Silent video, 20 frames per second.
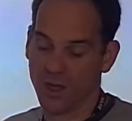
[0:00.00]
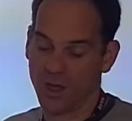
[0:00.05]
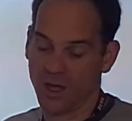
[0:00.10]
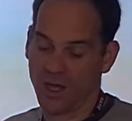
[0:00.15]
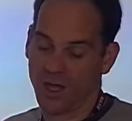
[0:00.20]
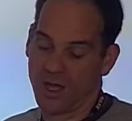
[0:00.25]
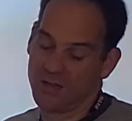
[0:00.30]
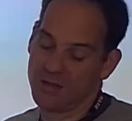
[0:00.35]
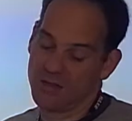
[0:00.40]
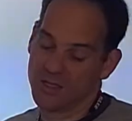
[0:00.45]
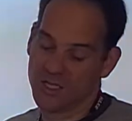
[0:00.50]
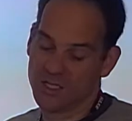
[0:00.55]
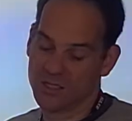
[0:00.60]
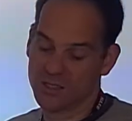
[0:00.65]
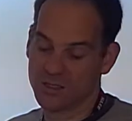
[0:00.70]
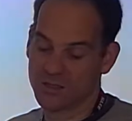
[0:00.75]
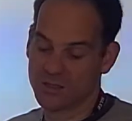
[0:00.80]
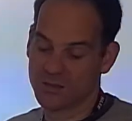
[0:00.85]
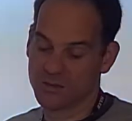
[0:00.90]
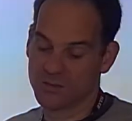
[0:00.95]
And
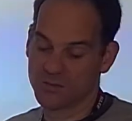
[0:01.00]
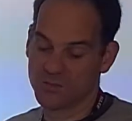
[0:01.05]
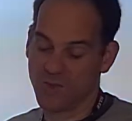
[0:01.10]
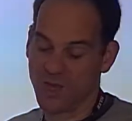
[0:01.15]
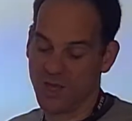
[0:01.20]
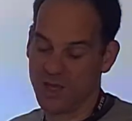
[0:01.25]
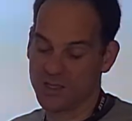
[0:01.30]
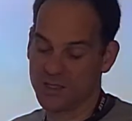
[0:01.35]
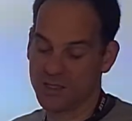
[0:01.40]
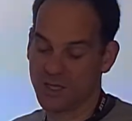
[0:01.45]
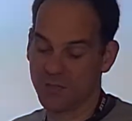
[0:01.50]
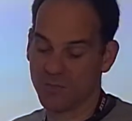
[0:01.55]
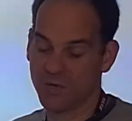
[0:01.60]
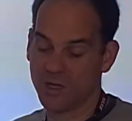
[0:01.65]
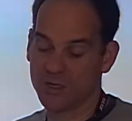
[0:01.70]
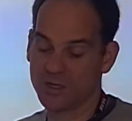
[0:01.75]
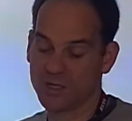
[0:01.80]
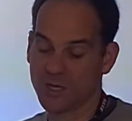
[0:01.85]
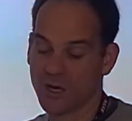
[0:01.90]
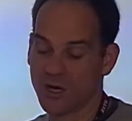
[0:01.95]
this means that by
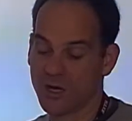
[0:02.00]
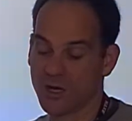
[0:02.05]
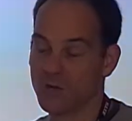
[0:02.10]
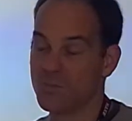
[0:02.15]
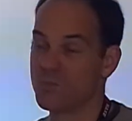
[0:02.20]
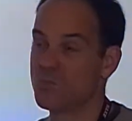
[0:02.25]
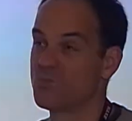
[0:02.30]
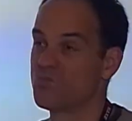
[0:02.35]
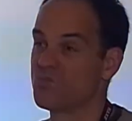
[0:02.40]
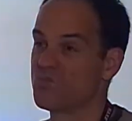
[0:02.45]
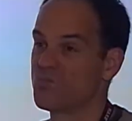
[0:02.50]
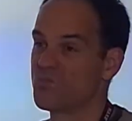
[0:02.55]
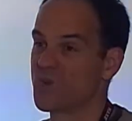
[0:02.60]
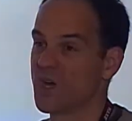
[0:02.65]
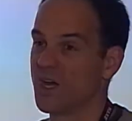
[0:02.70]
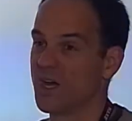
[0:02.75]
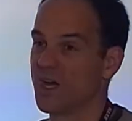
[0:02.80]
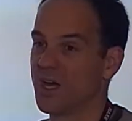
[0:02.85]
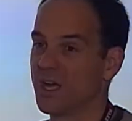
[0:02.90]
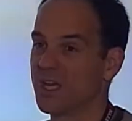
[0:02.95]
the time
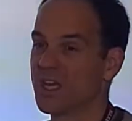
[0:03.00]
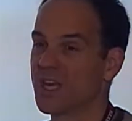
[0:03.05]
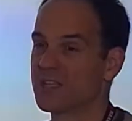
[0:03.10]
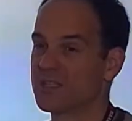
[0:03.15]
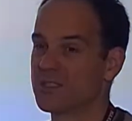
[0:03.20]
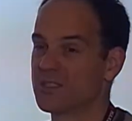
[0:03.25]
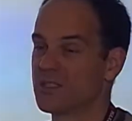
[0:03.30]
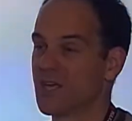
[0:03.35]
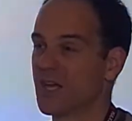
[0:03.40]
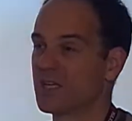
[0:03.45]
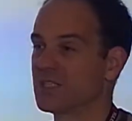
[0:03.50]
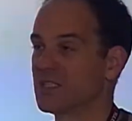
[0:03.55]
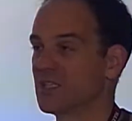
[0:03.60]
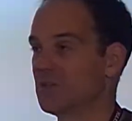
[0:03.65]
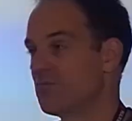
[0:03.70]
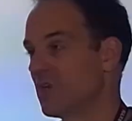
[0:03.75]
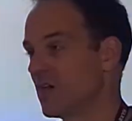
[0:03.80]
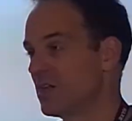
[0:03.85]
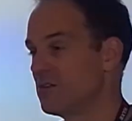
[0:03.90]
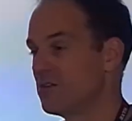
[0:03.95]
it gets to actually
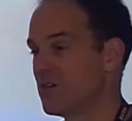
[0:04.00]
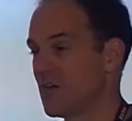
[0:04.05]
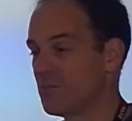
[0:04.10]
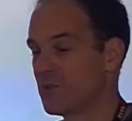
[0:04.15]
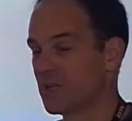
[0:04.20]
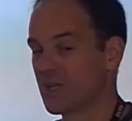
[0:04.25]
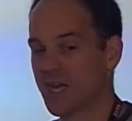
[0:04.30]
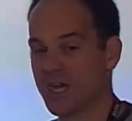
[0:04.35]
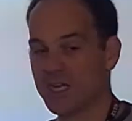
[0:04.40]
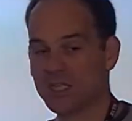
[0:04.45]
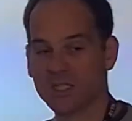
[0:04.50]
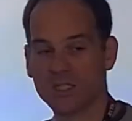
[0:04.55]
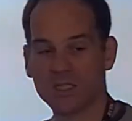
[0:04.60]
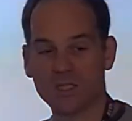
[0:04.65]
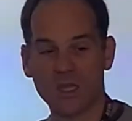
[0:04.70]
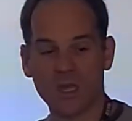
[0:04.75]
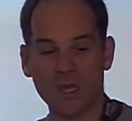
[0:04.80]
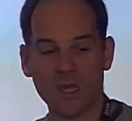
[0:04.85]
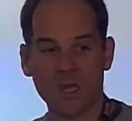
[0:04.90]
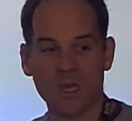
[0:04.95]
run your application,
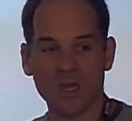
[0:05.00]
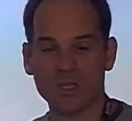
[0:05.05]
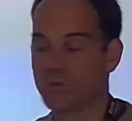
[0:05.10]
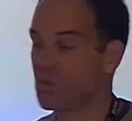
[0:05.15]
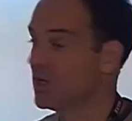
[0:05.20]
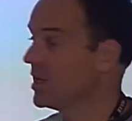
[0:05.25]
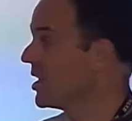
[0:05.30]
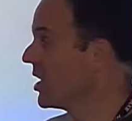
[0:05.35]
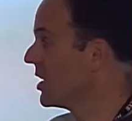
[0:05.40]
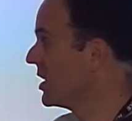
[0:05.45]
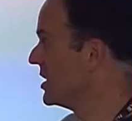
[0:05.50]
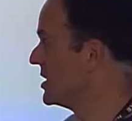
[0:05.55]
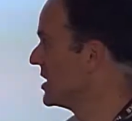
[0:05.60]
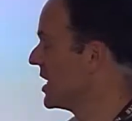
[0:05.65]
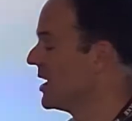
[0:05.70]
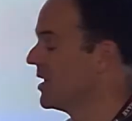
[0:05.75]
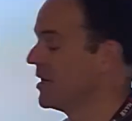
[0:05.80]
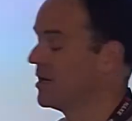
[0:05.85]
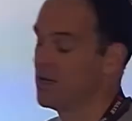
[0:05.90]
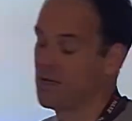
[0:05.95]
it's really only
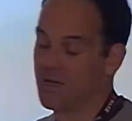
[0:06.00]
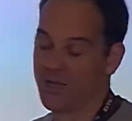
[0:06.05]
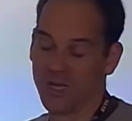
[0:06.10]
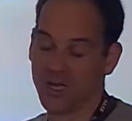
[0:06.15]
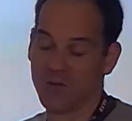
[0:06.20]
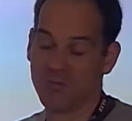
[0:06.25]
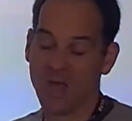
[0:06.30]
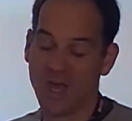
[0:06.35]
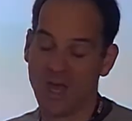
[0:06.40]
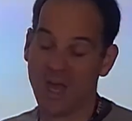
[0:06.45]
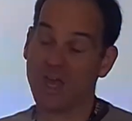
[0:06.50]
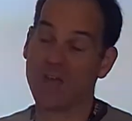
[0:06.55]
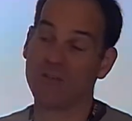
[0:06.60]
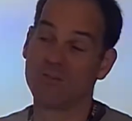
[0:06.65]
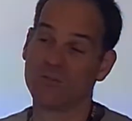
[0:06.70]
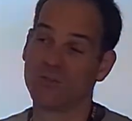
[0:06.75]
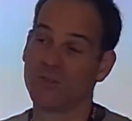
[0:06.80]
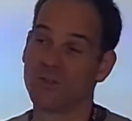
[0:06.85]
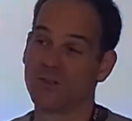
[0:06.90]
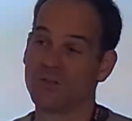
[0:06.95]
done a
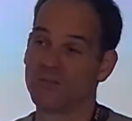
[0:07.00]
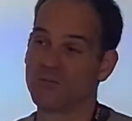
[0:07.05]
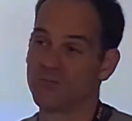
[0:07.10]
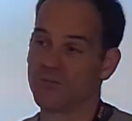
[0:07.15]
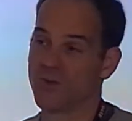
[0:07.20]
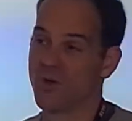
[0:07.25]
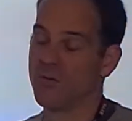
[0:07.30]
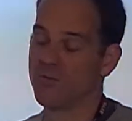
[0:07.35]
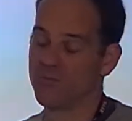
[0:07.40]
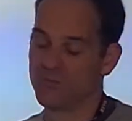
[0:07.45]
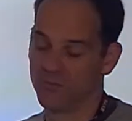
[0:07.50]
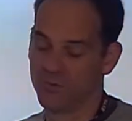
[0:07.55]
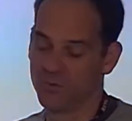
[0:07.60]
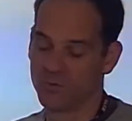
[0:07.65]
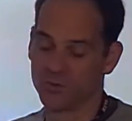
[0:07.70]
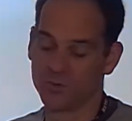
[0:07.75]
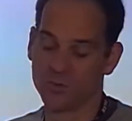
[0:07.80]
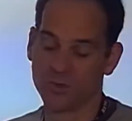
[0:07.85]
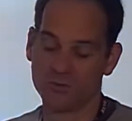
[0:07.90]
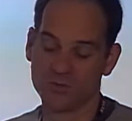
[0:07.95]
handful of
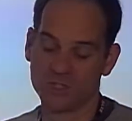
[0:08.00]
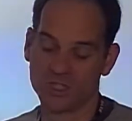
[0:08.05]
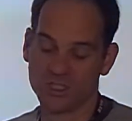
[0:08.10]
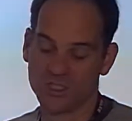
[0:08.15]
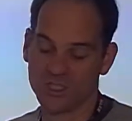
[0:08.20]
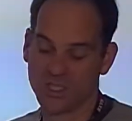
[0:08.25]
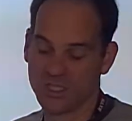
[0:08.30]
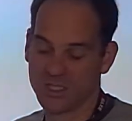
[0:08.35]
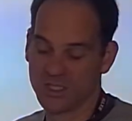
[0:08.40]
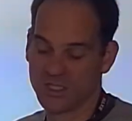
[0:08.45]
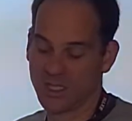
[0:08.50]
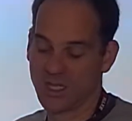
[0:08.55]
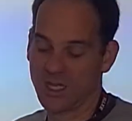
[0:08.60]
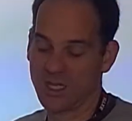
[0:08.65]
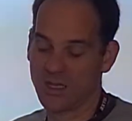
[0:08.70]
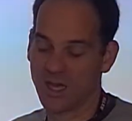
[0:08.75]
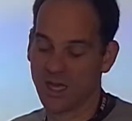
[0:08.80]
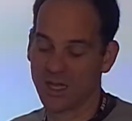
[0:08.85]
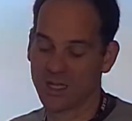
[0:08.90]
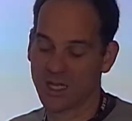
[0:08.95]
sort of
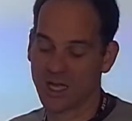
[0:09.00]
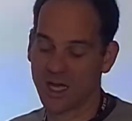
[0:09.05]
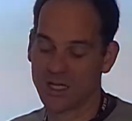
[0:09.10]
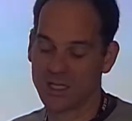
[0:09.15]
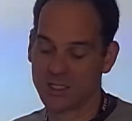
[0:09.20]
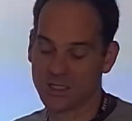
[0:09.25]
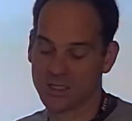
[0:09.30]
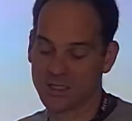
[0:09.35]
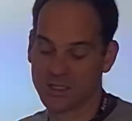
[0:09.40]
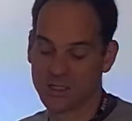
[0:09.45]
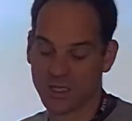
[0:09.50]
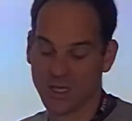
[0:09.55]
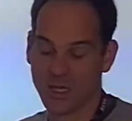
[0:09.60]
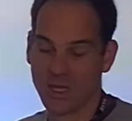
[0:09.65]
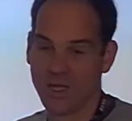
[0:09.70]
GC allocations.